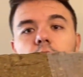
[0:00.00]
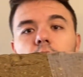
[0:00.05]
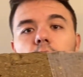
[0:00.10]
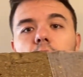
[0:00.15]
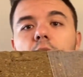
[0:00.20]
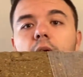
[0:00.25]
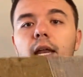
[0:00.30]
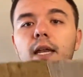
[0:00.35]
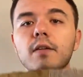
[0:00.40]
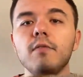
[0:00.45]

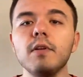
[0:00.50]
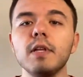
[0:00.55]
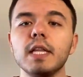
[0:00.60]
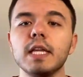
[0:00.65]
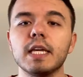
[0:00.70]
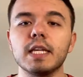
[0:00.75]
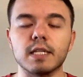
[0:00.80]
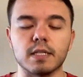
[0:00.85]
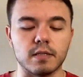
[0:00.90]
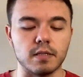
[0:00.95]
I didn't really
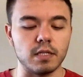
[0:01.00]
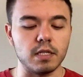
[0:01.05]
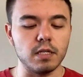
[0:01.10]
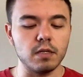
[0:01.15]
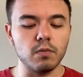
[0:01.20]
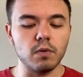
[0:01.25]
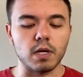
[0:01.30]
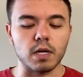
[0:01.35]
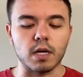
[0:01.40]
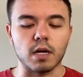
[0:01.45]
get to see
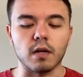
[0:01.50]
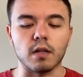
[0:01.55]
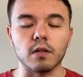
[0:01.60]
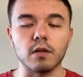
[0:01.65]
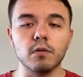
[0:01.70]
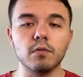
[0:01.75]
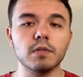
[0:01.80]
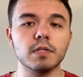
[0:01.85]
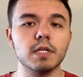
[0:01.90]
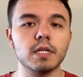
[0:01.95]
what color
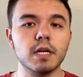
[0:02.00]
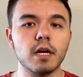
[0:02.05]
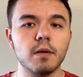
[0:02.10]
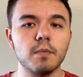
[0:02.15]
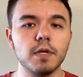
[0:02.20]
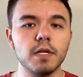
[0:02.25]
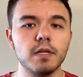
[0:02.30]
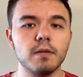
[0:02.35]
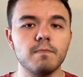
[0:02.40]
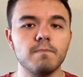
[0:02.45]
was gonna come
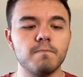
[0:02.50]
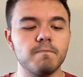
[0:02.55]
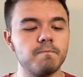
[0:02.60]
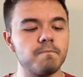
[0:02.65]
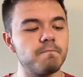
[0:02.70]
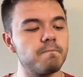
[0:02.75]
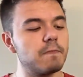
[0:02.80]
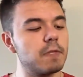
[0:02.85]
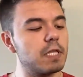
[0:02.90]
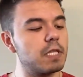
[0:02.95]
in.
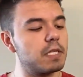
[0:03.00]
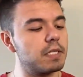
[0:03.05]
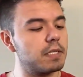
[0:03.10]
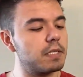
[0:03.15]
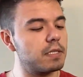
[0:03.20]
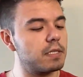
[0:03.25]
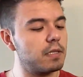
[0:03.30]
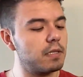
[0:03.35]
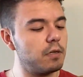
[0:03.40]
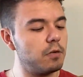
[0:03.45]
This
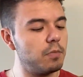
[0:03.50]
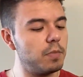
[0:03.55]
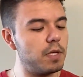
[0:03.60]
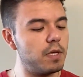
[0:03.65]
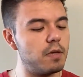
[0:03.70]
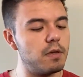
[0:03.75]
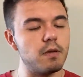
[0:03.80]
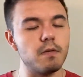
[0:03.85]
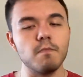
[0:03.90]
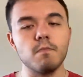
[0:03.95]
is a little
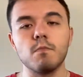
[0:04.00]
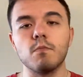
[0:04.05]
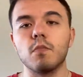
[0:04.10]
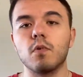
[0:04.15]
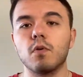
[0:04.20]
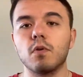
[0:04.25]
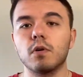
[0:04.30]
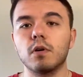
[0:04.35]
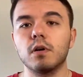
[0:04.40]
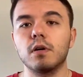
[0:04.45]
bit
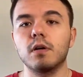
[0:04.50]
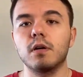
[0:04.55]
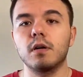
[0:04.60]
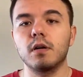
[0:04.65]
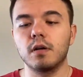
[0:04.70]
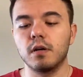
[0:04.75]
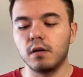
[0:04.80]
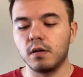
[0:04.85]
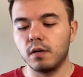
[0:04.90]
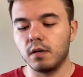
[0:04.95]
more
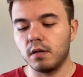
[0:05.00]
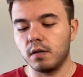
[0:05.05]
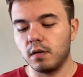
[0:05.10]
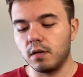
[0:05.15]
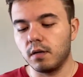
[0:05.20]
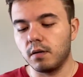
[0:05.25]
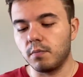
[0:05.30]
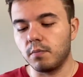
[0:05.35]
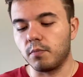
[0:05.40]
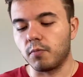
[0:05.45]

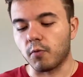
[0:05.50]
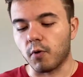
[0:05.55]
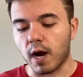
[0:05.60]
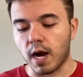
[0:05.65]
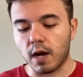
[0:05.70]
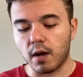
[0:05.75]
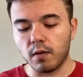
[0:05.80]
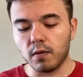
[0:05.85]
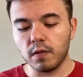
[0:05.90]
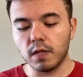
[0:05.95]

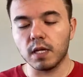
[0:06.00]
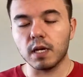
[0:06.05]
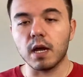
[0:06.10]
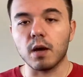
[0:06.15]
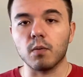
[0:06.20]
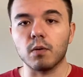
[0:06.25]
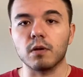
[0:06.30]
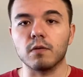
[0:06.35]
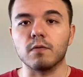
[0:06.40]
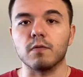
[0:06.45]
brown than I
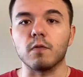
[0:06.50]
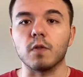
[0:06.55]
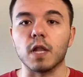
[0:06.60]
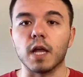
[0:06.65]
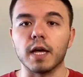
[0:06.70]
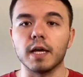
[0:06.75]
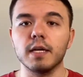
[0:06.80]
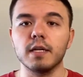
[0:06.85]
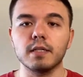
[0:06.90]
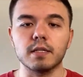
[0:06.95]
would have
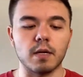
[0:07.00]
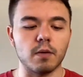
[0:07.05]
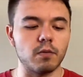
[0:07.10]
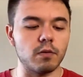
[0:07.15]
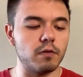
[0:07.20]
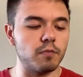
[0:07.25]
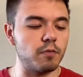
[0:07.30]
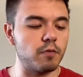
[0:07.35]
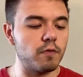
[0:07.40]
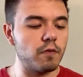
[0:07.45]
liked. I would
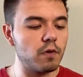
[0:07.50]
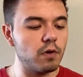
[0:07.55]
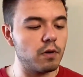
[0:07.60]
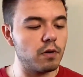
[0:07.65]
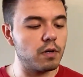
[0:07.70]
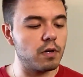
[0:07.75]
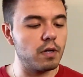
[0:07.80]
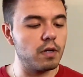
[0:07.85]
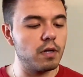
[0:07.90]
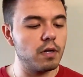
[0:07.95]
have
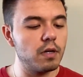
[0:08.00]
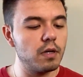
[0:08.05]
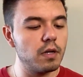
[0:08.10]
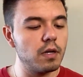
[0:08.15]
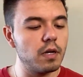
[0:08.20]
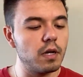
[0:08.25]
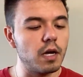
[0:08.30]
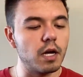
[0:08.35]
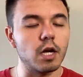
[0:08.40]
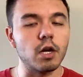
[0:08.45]
preferred
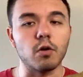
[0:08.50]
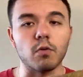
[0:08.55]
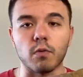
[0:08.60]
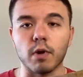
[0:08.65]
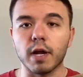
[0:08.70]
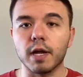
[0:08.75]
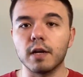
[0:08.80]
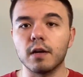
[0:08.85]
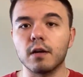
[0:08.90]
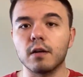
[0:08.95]
a
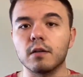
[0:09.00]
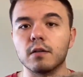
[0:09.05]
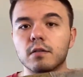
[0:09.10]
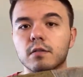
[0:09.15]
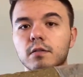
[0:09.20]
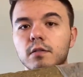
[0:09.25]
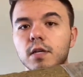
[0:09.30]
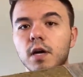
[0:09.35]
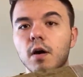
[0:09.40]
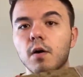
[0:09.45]
grayer
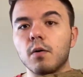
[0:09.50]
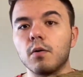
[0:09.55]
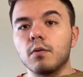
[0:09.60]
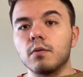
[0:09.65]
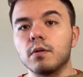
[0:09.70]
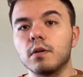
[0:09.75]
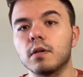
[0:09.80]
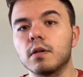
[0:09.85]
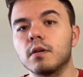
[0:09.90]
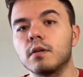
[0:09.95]

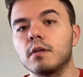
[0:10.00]
toned